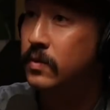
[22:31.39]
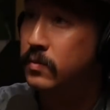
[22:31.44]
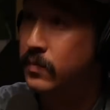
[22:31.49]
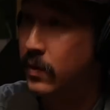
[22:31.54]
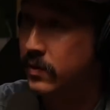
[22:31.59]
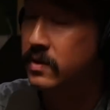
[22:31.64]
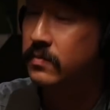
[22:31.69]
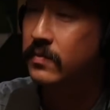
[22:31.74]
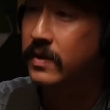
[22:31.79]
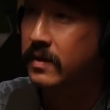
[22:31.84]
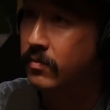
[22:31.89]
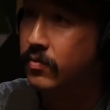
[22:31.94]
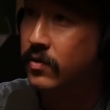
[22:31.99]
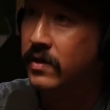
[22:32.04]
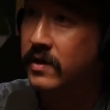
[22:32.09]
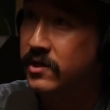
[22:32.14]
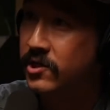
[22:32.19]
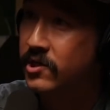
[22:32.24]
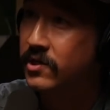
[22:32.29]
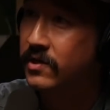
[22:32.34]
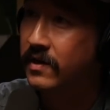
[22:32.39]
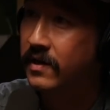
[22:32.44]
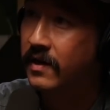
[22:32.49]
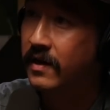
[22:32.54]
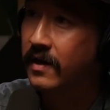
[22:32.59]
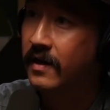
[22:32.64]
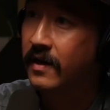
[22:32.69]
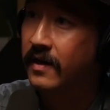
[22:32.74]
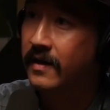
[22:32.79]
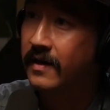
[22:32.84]
to, supposed to be a brush,
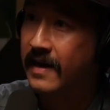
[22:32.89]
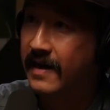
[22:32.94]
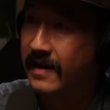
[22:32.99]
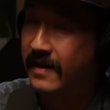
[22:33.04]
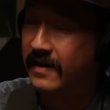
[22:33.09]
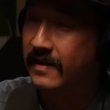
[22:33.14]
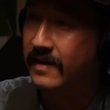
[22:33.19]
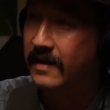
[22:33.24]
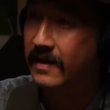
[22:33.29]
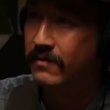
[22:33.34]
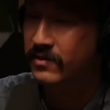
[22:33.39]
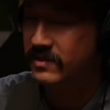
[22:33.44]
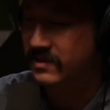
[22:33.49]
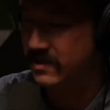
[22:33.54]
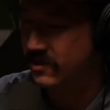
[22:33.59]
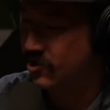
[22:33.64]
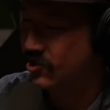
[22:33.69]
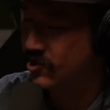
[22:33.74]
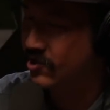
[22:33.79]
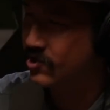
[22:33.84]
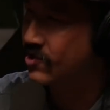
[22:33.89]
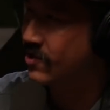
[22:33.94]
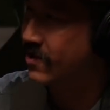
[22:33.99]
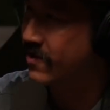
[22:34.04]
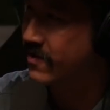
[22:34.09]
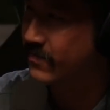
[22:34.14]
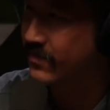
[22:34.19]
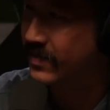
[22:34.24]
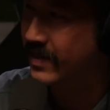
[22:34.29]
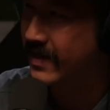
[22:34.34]
and mm-hmm. it was these
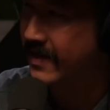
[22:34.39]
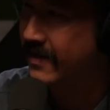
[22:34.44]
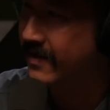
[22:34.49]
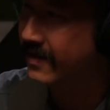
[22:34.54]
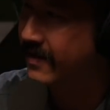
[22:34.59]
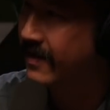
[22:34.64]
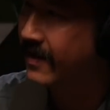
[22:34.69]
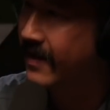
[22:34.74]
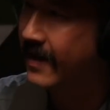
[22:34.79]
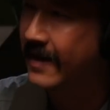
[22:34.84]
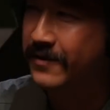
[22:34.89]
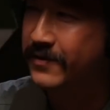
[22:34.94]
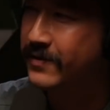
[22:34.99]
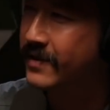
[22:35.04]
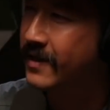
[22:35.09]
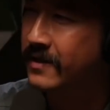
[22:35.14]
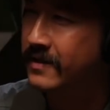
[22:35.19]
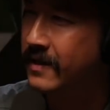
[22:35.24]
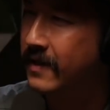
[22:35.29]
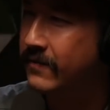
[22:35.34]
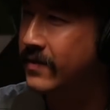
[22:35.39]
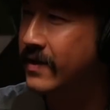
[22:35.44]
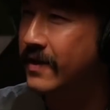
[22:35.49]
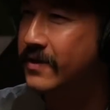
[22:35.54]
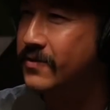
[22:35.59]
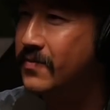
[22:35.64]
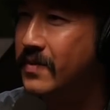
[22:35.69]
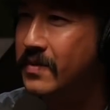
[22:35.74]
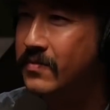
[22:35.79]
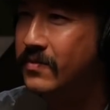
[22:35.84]
sharp like I don't know if you
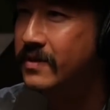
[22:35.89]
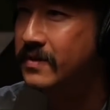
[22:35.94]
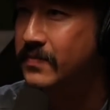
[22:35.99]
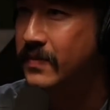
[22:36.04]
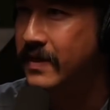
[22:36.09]
guys remember this,